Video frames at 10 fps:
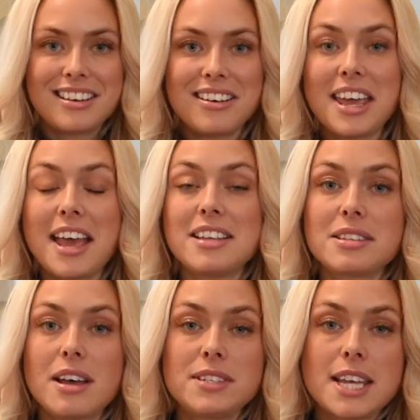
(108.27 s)
Okay,
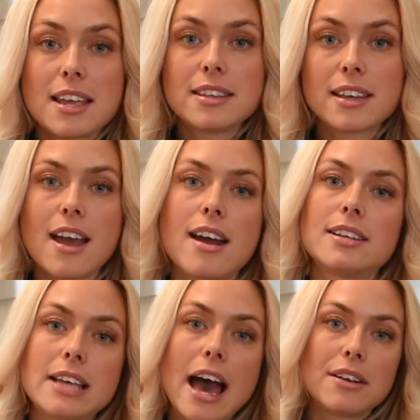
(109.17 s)
so I've taken the
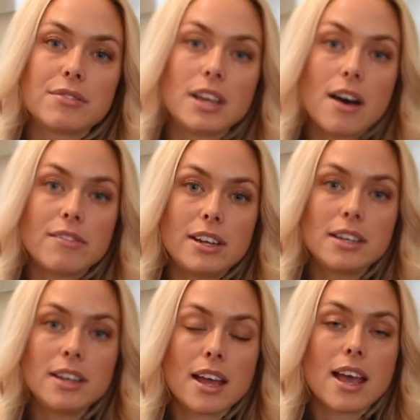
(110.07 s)
carrots out of the
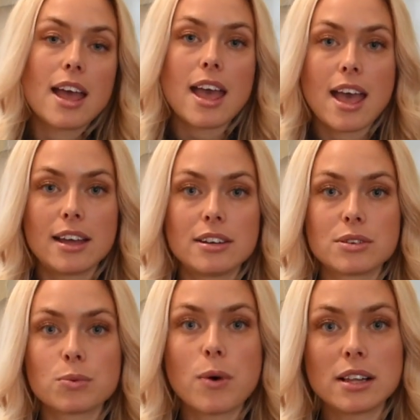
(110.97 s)
oven,
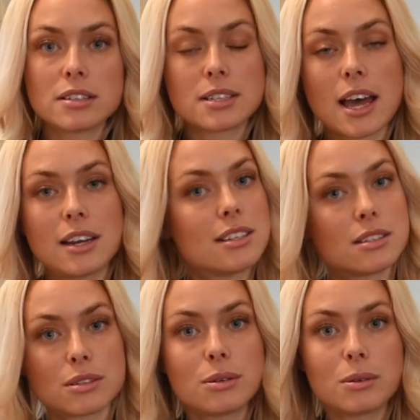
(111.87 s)
and whilst that
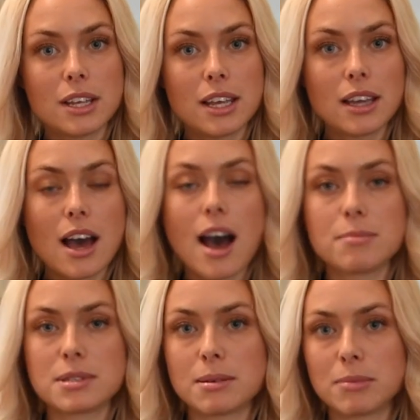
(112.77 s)
is cooling,
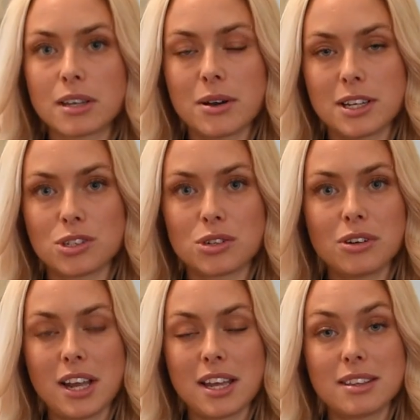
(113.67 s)
I'm simply going to
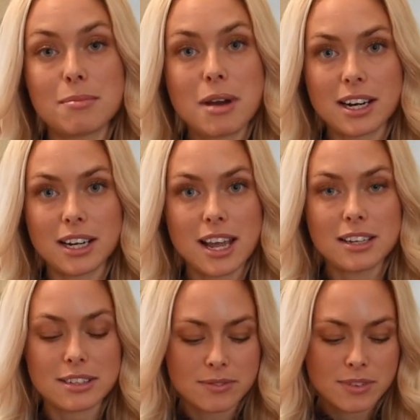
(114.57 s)
create the marinade.
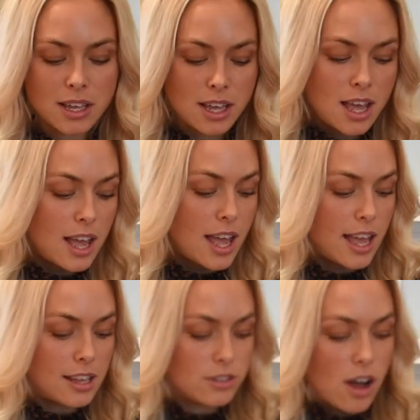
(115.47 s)

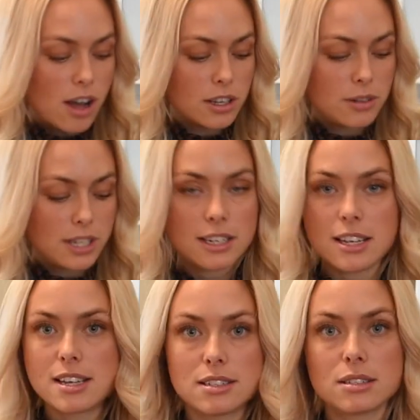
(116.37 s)
And all you
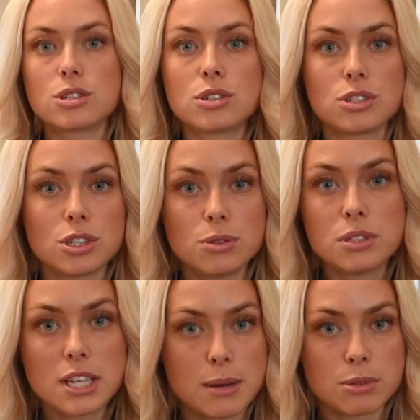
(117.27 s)
need is 2
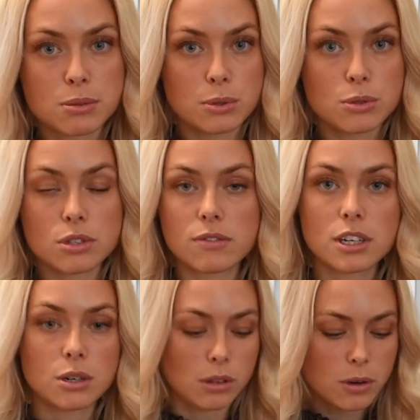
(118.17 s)
tablespoons of
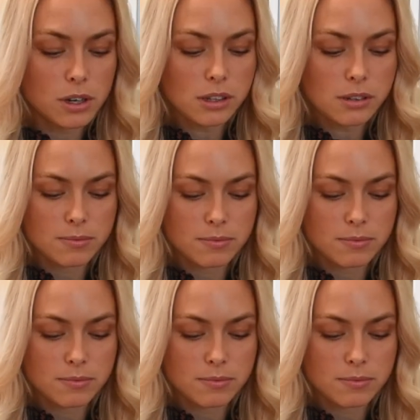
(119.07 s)
canola oil,